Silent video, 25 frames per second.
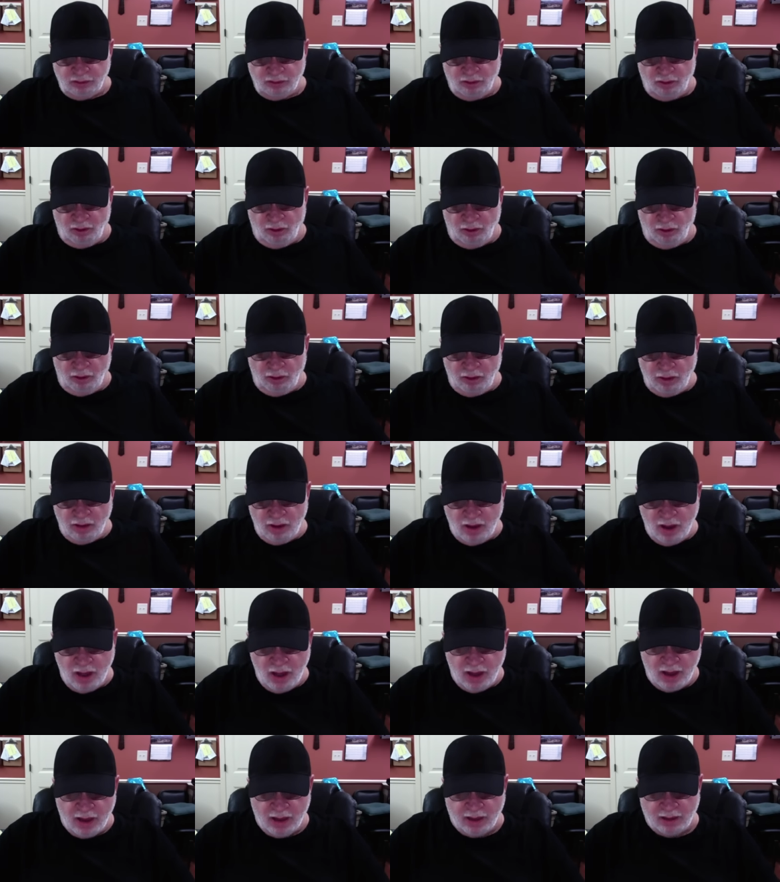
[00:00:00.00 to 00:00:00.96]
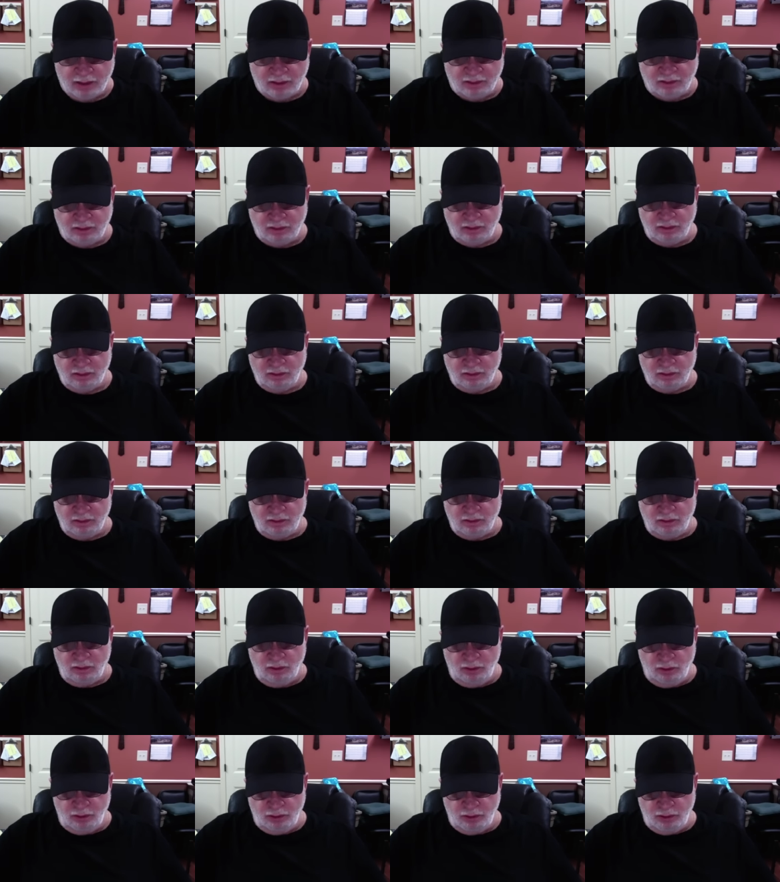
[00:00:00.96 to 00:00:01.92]
are not
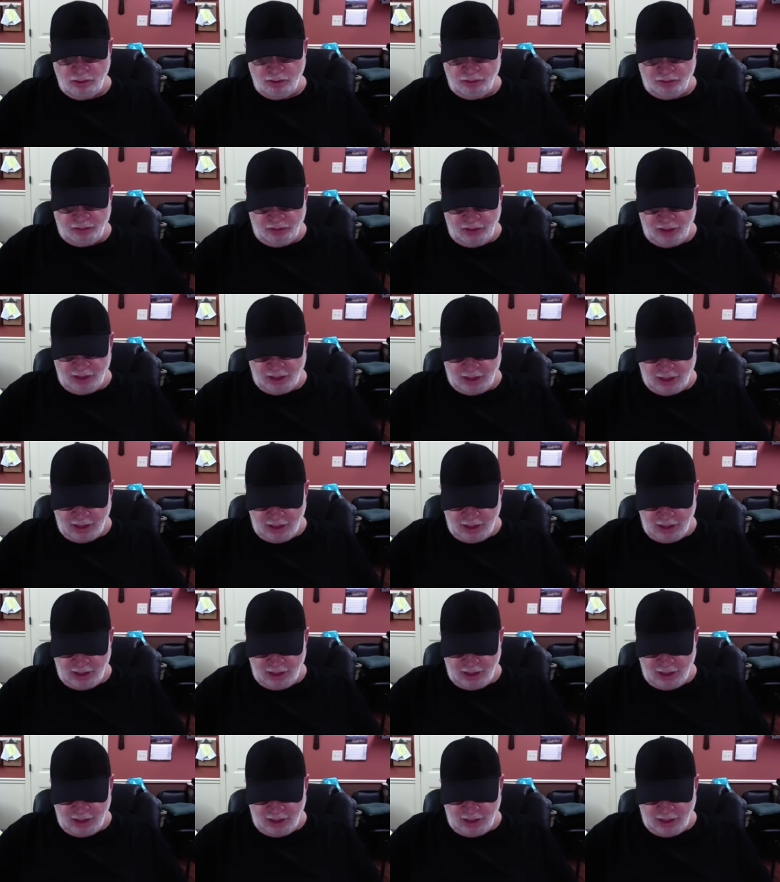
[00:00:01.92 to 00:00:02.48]
who you think